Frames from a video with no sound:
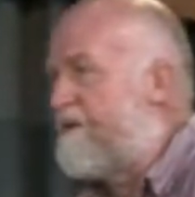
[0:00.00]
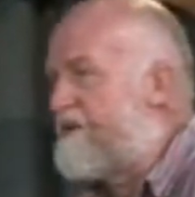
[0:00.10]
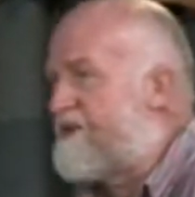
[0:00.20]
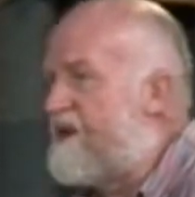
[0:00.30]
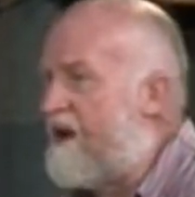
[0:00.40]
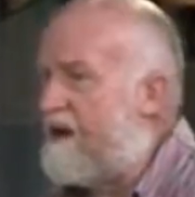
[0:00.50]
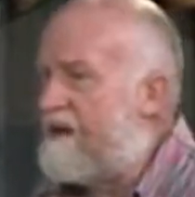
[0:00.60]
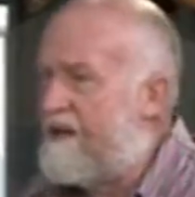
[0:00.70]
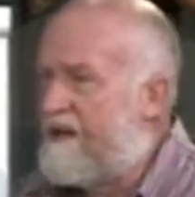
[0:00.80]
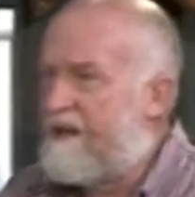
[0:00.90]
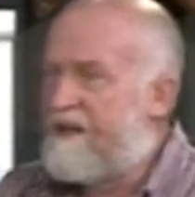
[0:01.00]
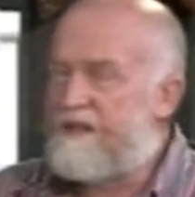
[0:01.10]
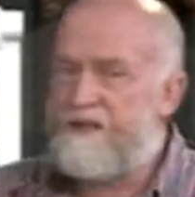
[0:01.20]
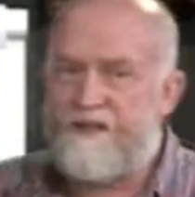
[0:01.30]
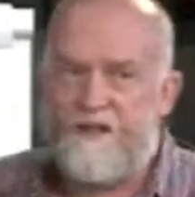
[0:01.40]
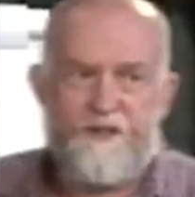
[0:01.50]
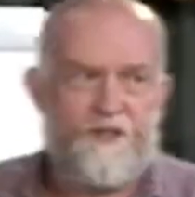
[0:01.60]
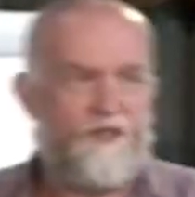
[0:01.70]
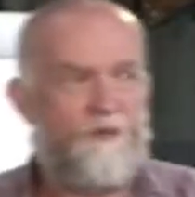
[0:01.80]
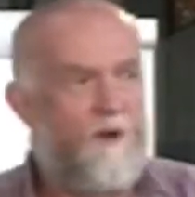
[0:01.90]
song. This
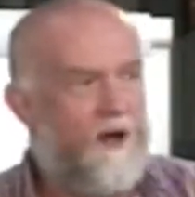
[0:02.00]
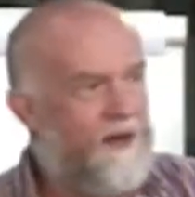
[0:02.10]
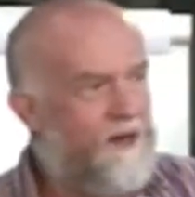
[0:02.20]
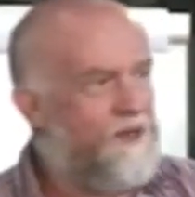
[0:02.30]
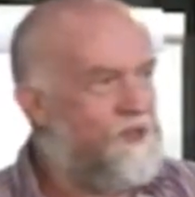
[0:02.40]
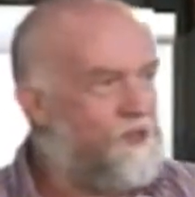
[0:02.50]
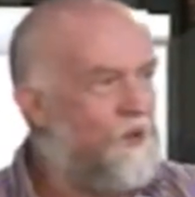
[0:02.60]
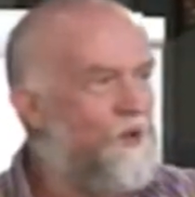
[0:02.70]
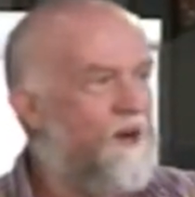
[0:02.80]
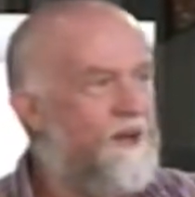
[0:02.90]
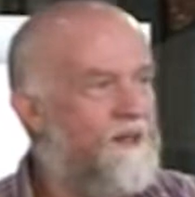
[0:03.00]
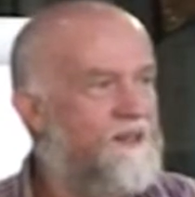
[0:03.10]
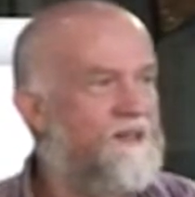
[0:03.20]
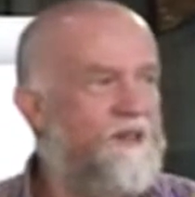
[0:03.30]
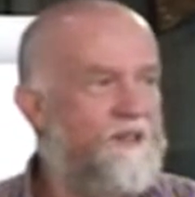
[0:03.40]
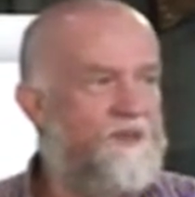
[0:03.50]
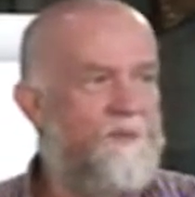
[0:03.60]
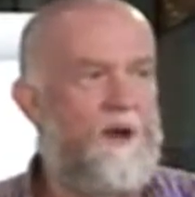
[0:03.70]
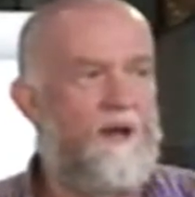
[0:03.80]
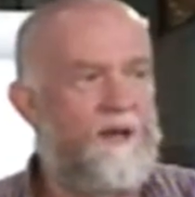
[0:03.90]
is my story. This is
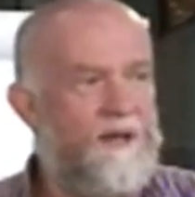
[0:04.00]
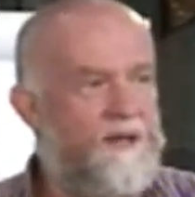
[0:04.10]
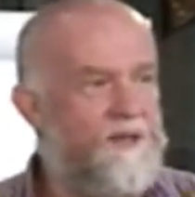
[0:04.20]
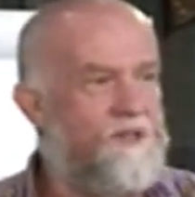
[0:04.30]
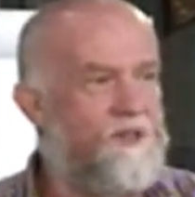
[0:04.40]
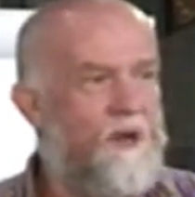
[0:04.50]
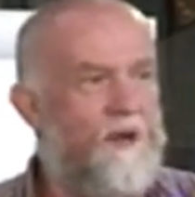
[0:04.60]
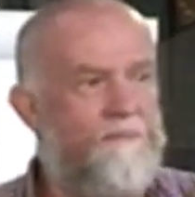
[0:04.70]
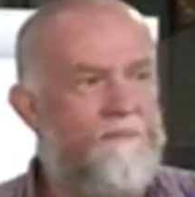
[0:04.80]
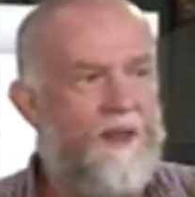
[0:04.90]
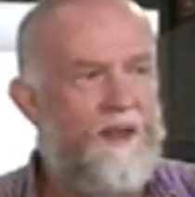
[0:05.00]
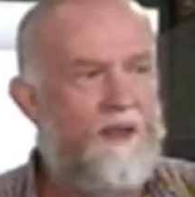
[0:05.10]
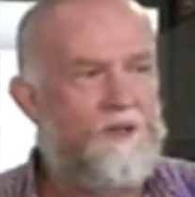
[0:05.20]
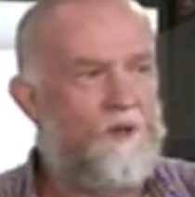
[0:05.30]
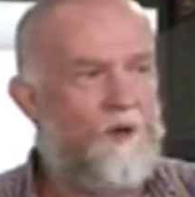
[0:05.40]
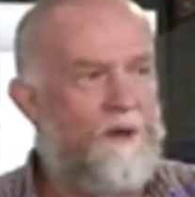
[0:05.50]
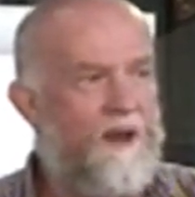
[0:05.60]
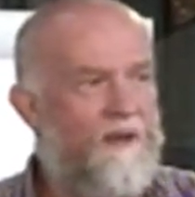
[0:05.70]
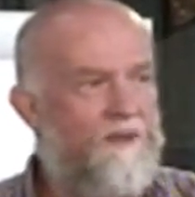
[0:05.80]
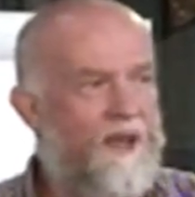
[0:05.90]
my song. It's all about
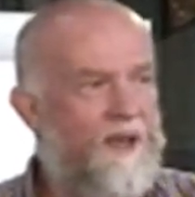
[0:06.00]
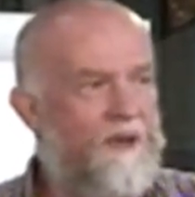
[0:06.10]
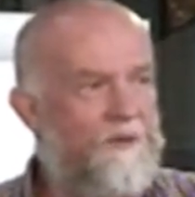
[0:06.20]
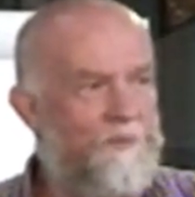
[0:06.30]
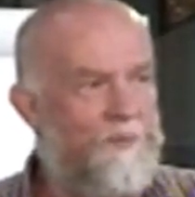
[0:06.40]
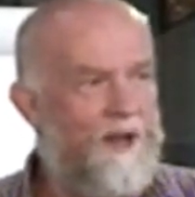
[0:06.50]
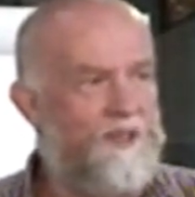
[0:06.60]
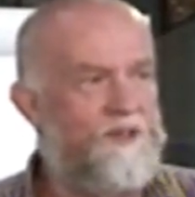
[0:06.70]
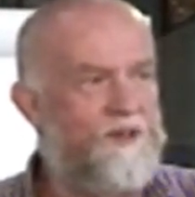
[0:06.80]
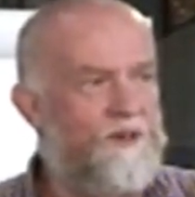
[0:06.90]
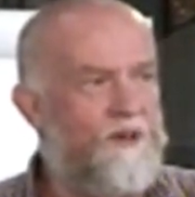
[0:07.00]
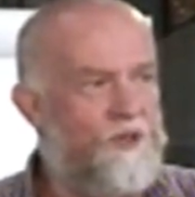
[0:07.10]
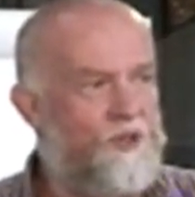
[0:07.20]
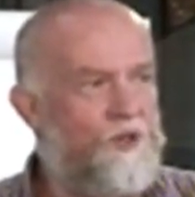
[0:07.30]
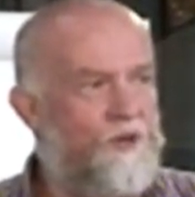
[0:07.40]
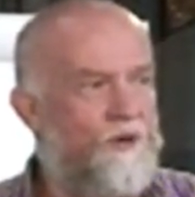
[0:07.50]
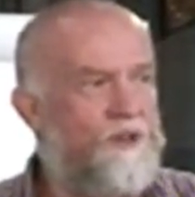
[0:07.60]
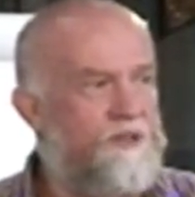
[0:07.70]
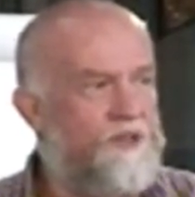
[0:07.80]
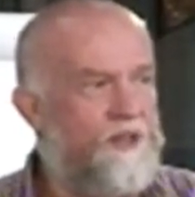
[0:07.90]
having a blessed
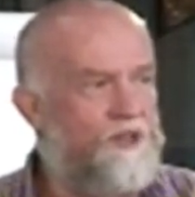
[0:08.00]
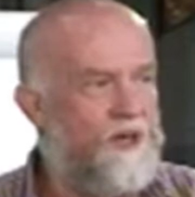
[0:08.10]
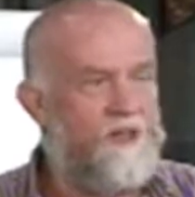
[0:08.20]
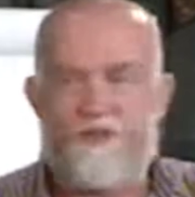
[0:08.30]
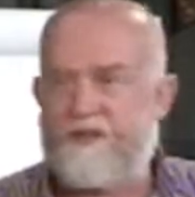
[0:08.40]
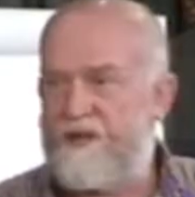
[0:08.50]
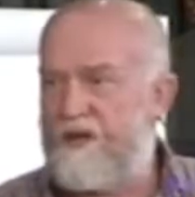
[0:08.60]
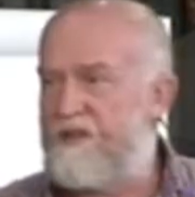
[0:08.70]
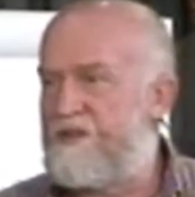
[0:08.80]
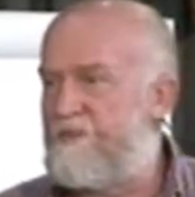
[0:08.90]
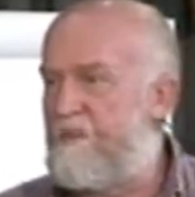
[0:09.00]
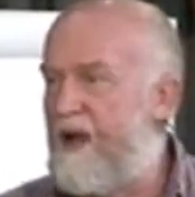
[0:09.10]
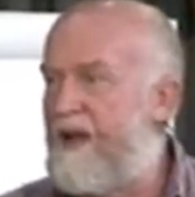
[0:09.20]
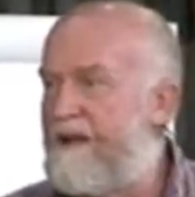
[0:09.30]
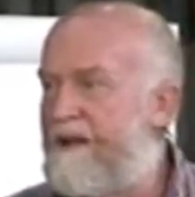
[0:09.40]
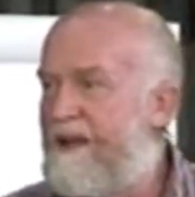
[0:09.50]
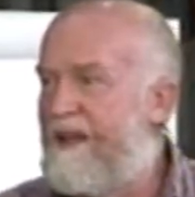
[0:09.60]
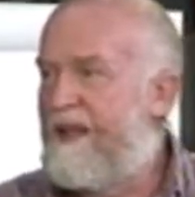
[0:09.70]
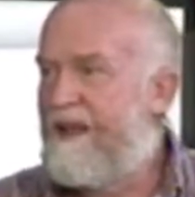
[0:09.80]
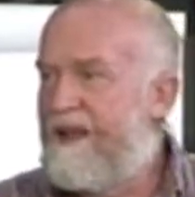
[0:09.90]
assurance that Jesus is mine.
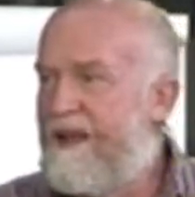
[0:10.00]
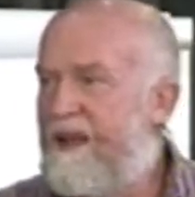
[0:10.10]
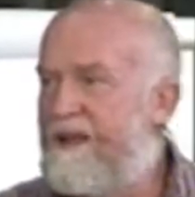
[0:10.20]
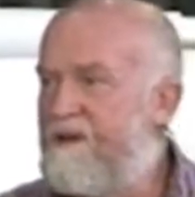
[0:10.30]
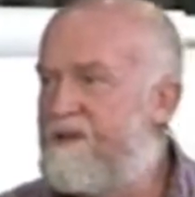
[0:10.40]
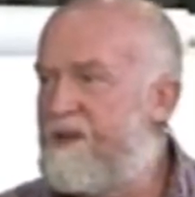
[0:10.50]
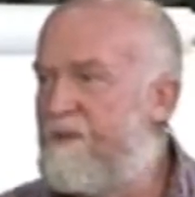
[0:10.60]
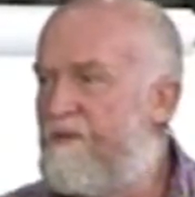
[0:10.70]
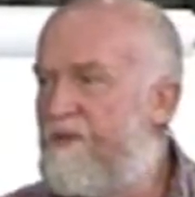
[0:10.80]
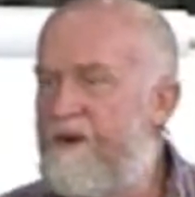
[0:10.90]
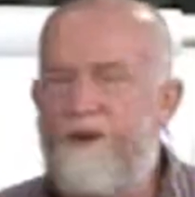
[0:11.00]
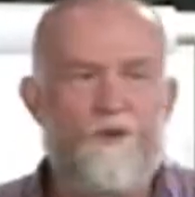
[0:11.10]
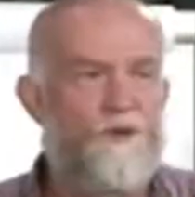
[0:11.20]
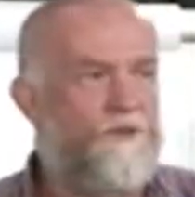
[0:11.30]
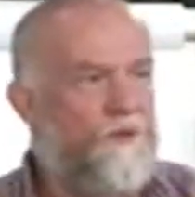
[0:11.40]
And there is some very useful